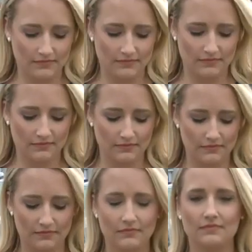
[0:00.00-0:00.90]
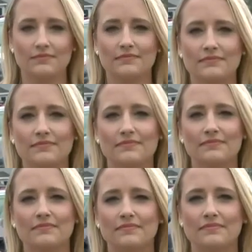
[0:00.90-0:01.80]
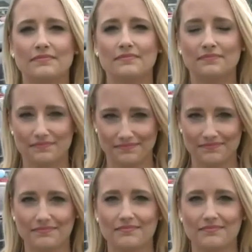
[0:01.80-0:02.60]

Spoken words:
The person shown says nothing.